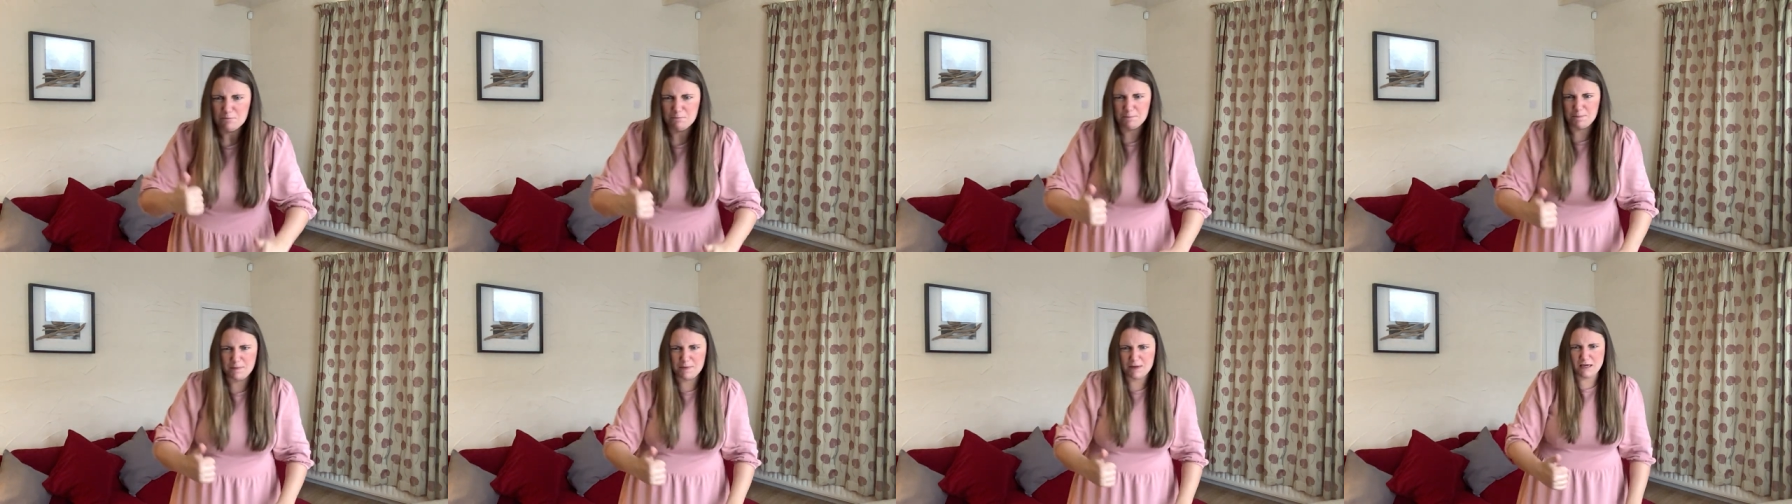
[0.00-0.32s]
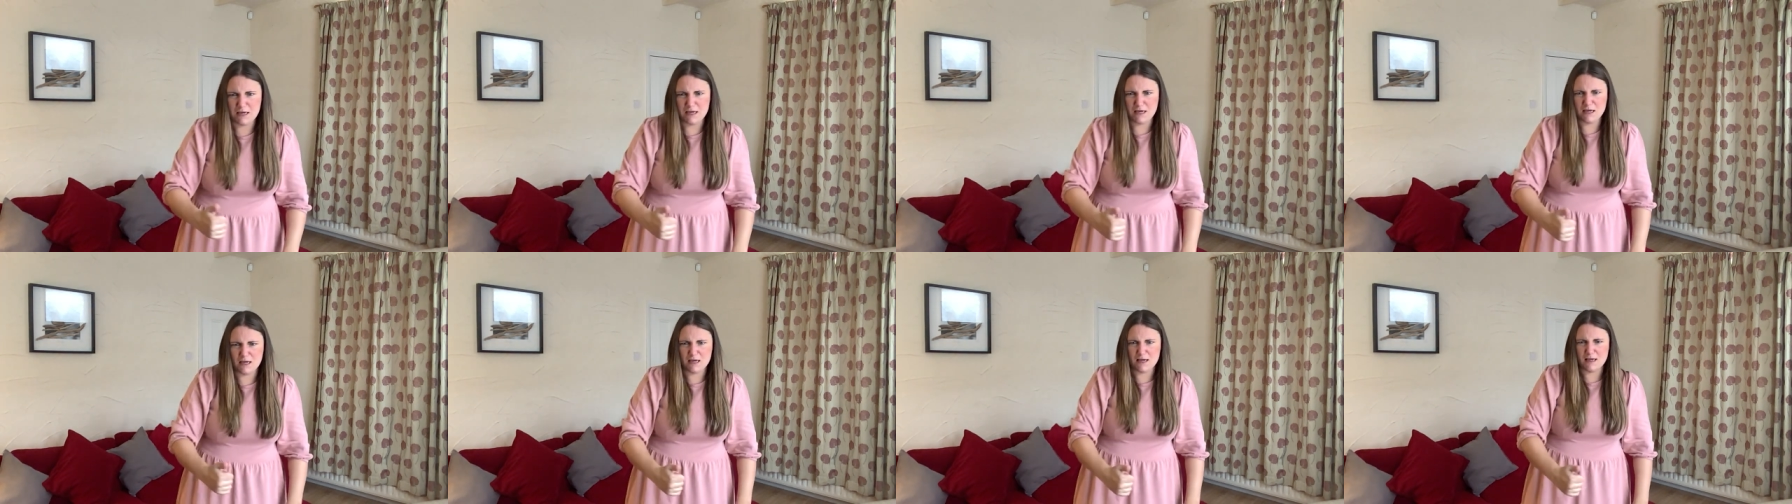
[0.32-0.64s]

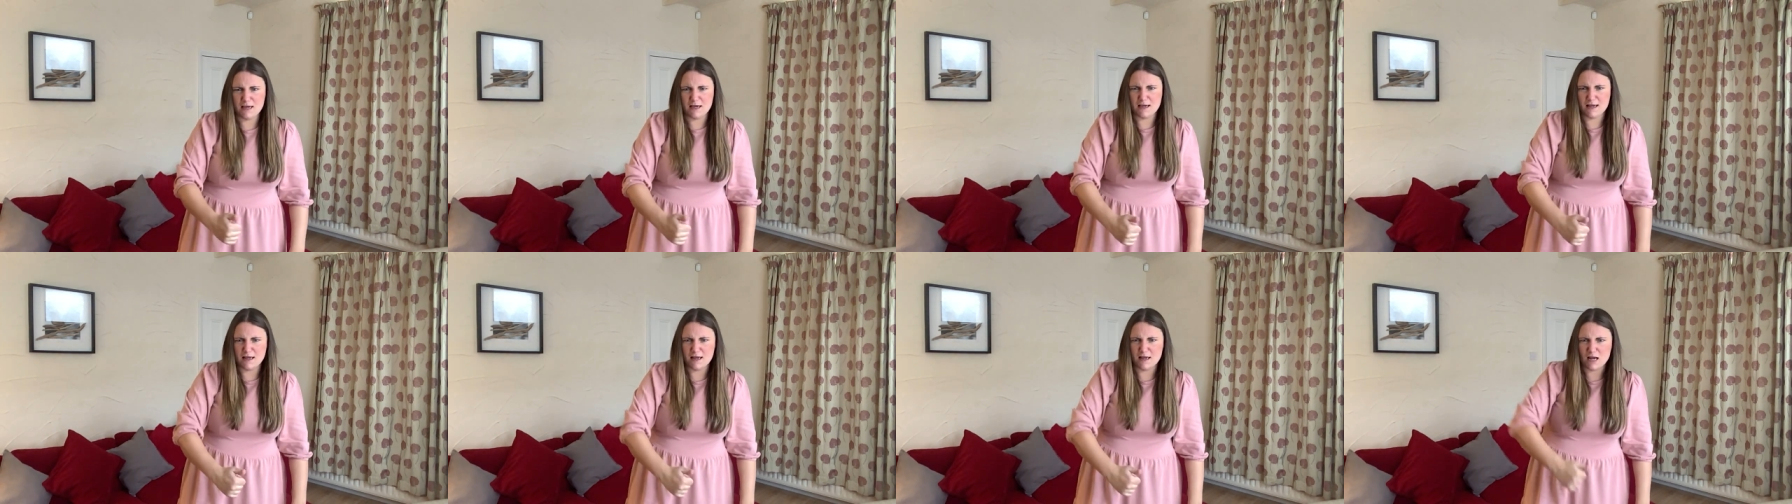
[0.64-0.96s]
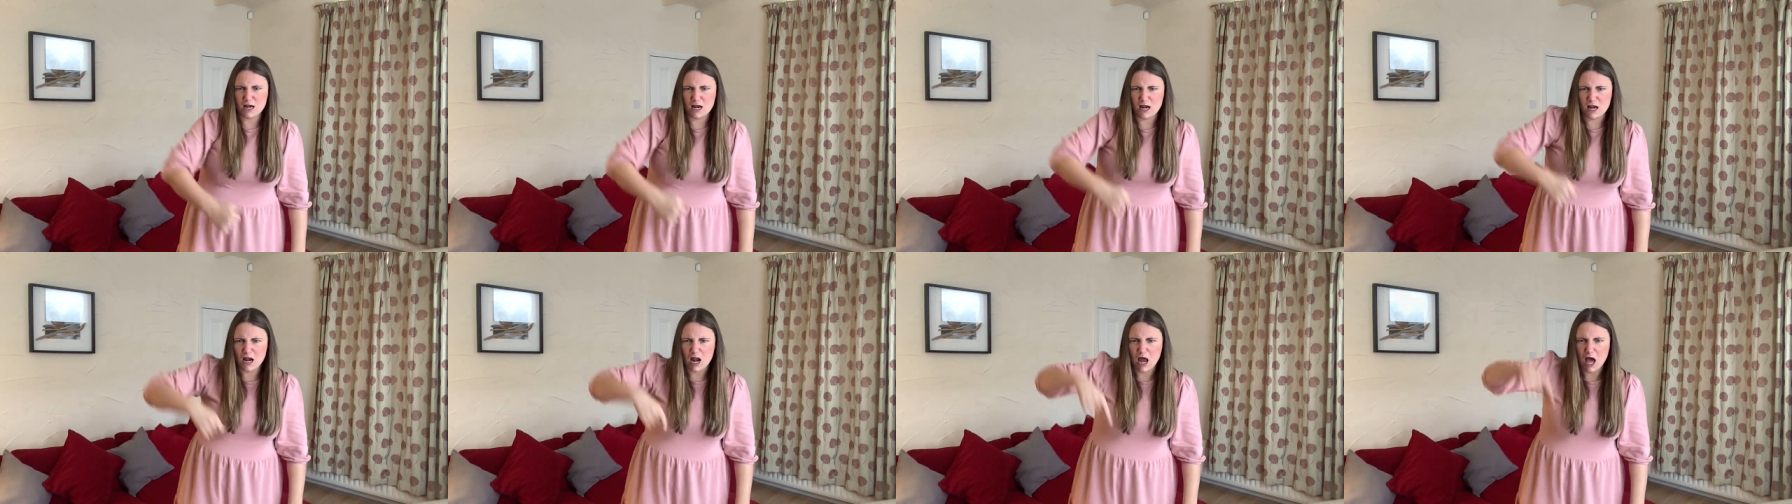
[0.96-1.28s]
Be he
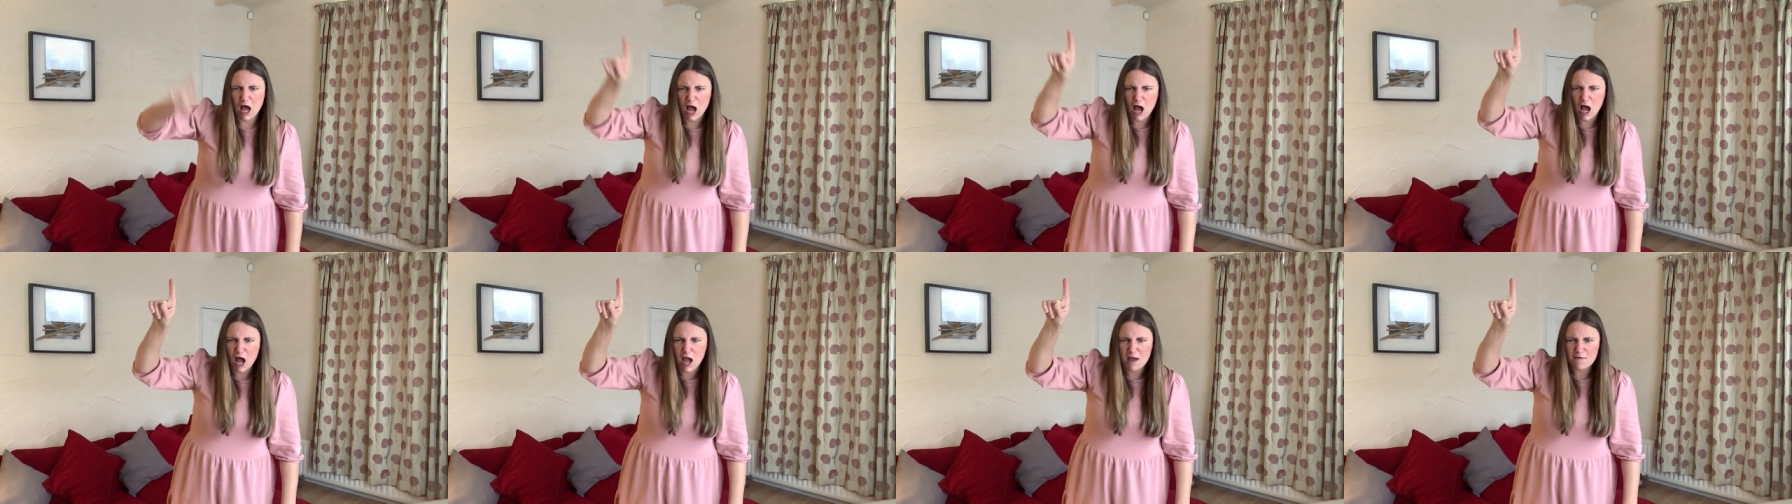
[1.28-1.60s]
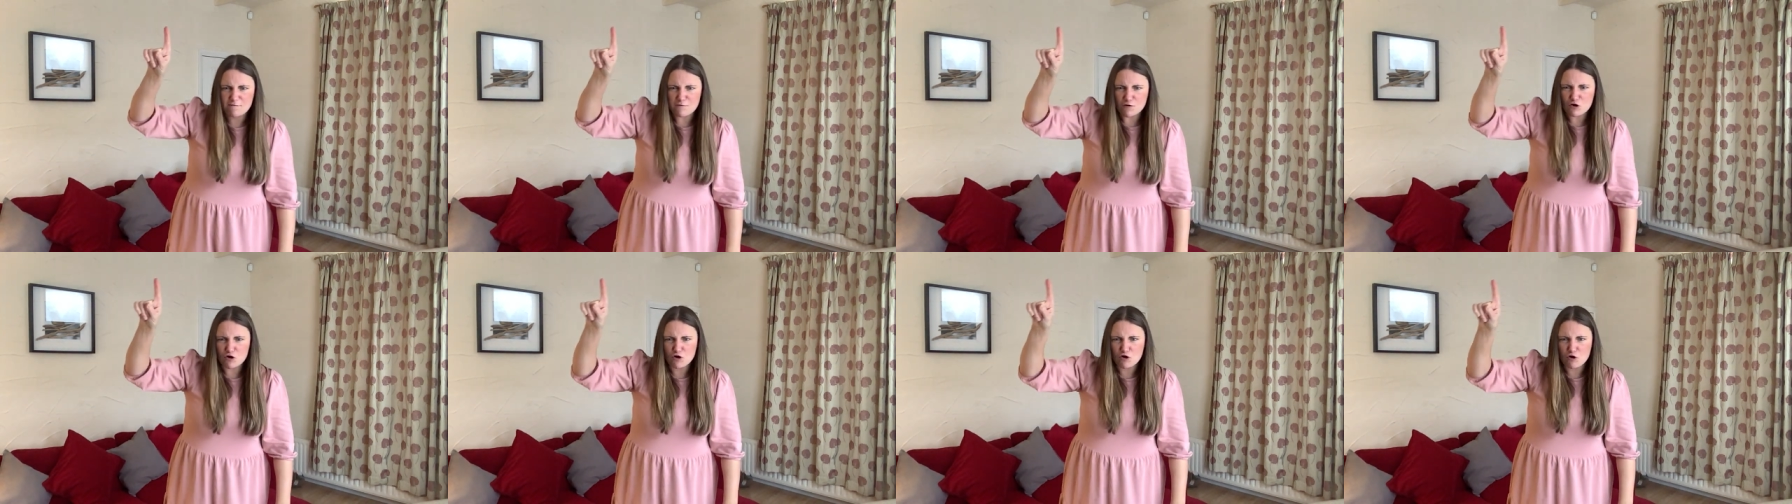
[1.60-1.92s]

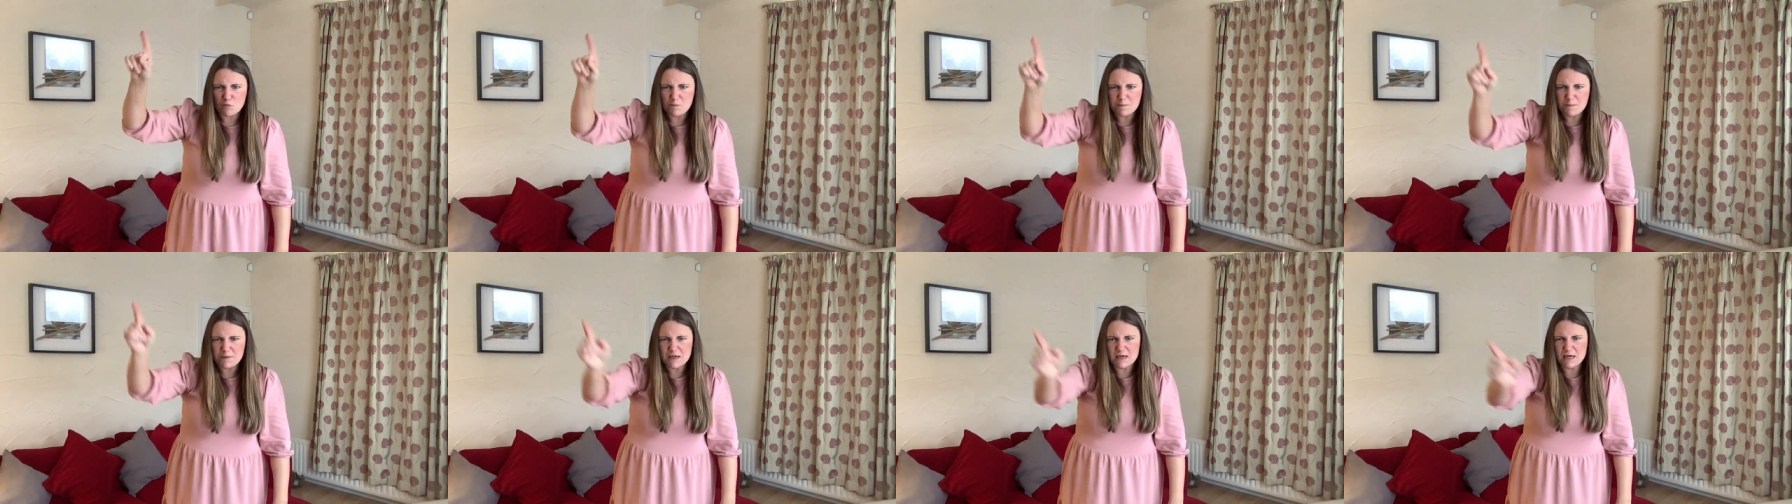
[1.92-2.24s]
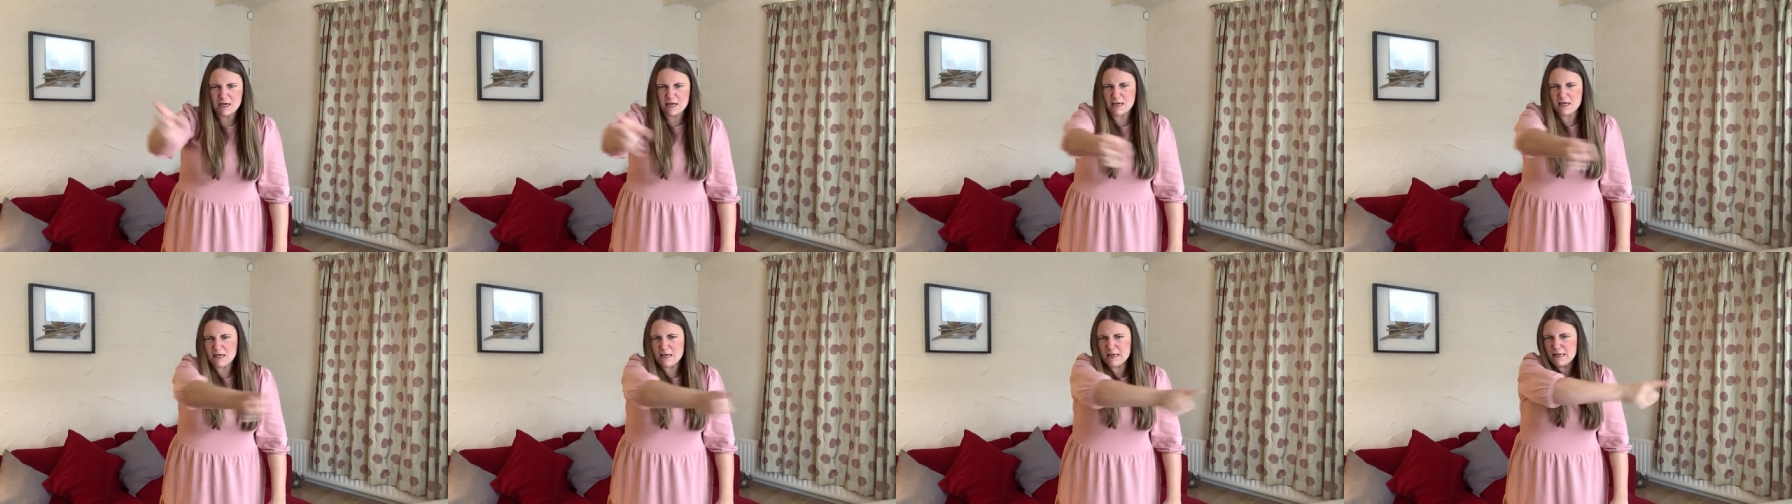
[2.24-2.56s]
alive or
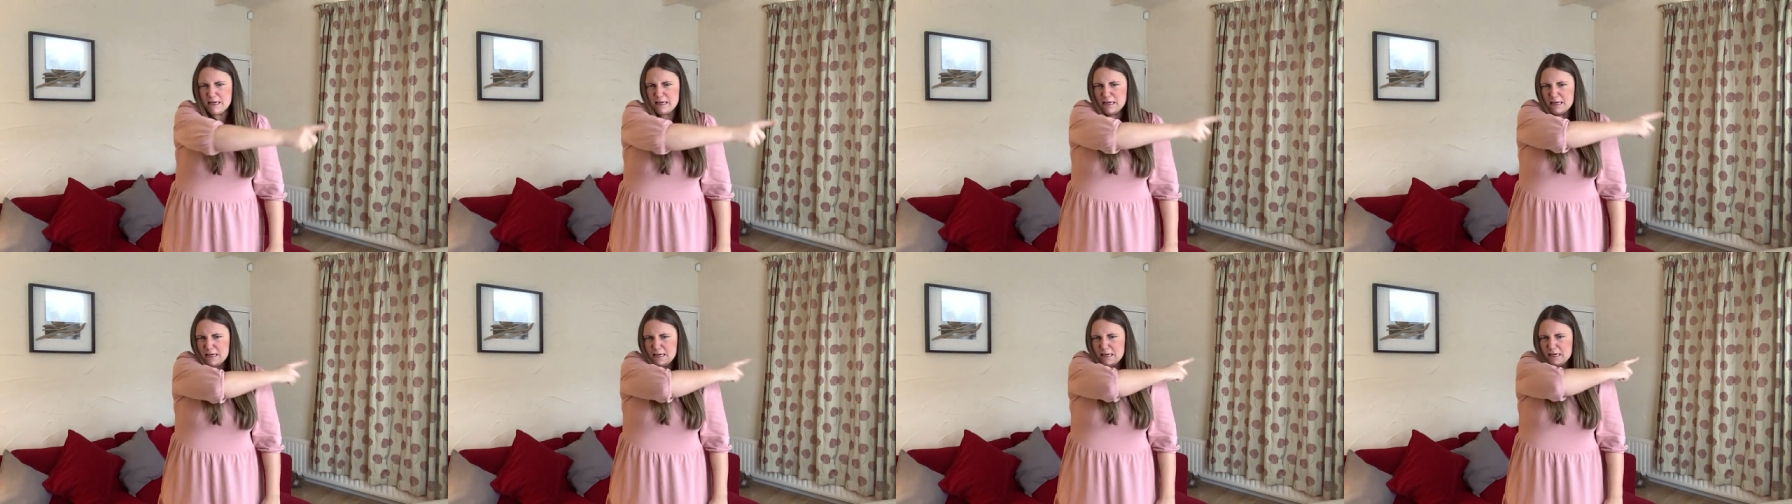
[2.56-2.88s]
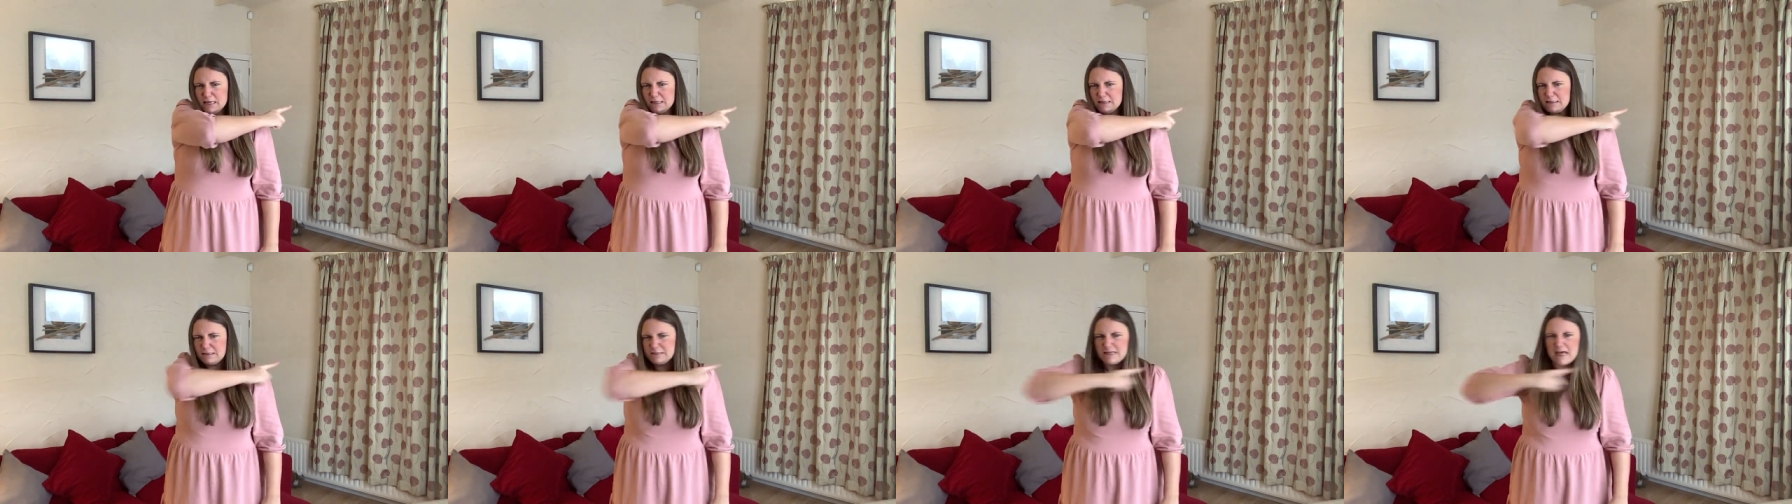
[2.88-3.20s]
be
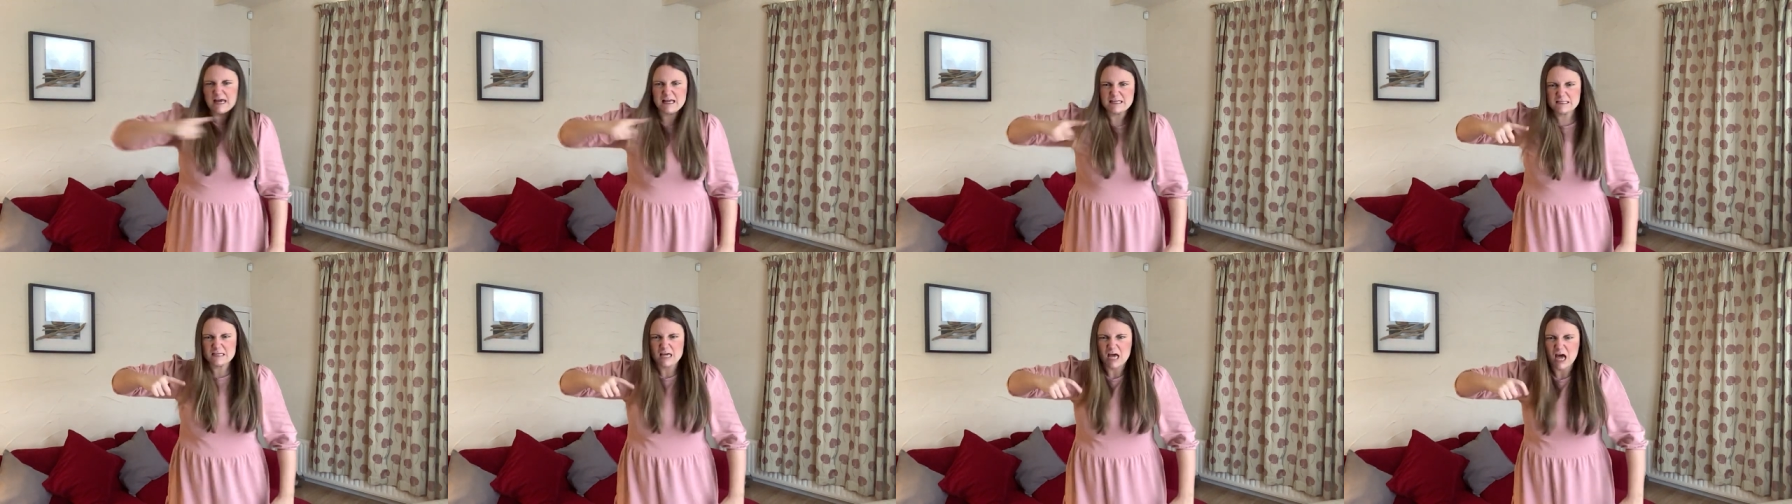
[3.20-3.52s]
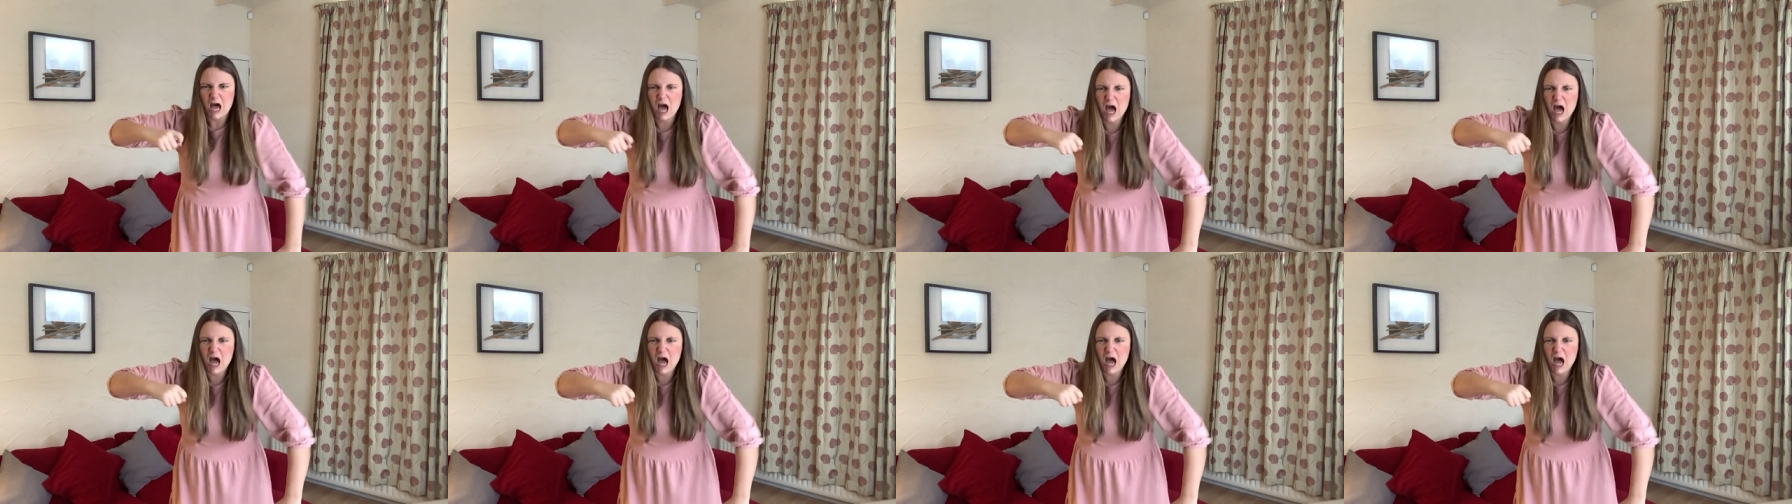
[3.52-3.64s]
he dead,